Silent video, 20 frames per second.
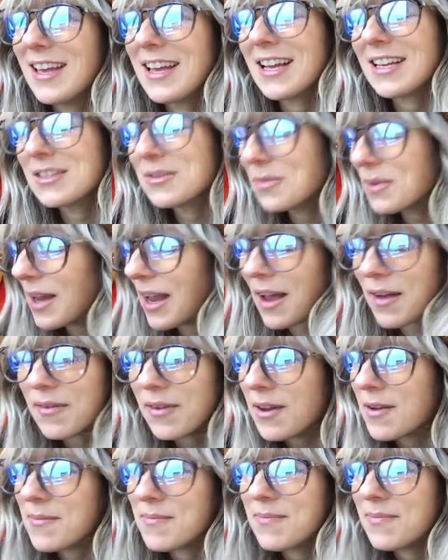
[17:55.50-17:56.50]
because we have
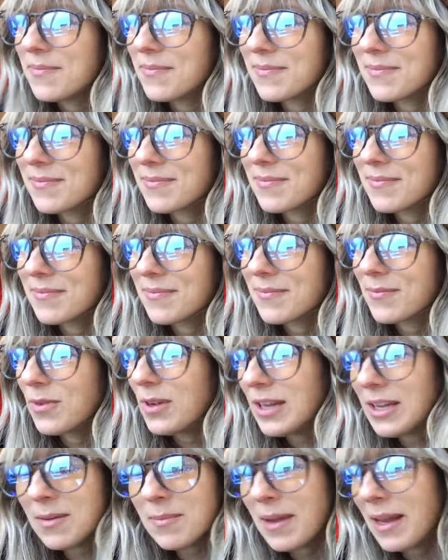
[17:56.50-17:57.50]
him.
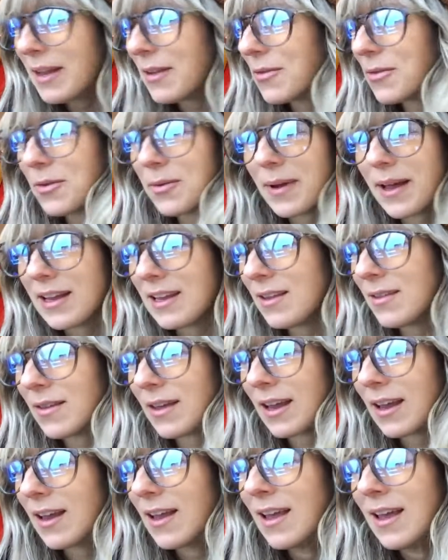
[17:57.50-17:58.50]
We can make it through
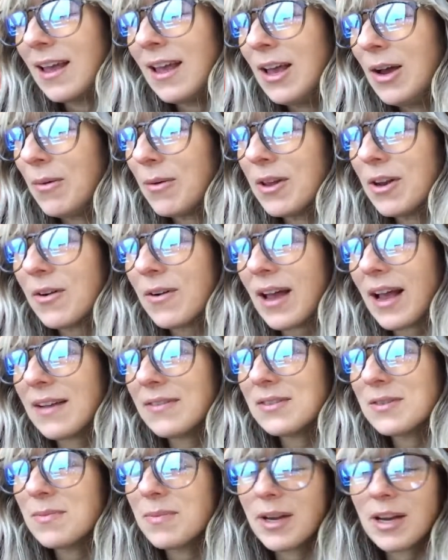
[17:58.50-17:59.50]
anything. We don't
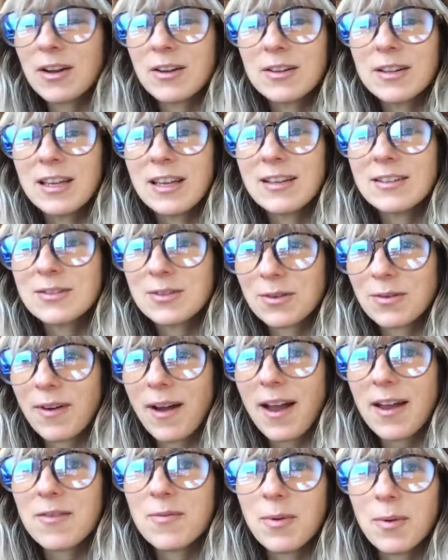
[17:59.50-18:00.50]
have to barely
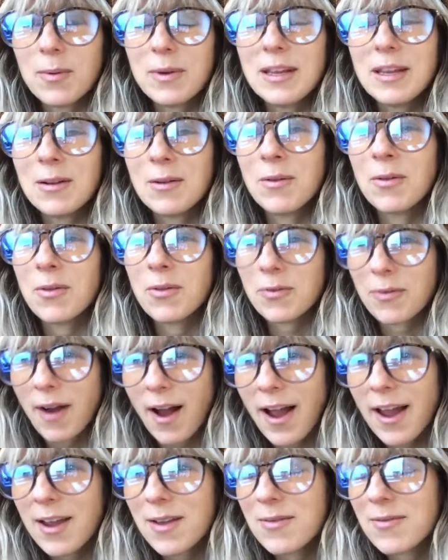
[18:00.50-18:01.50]
survive, but we can
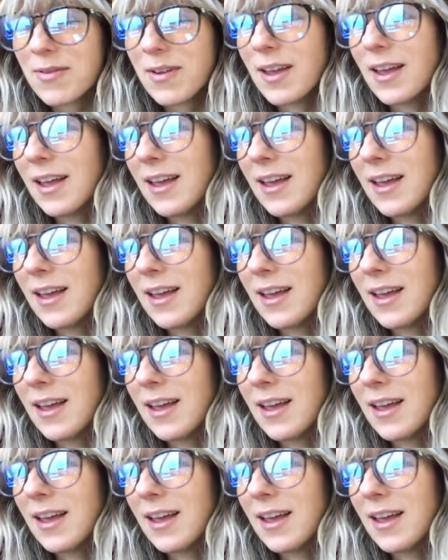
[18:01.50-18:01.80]
thrive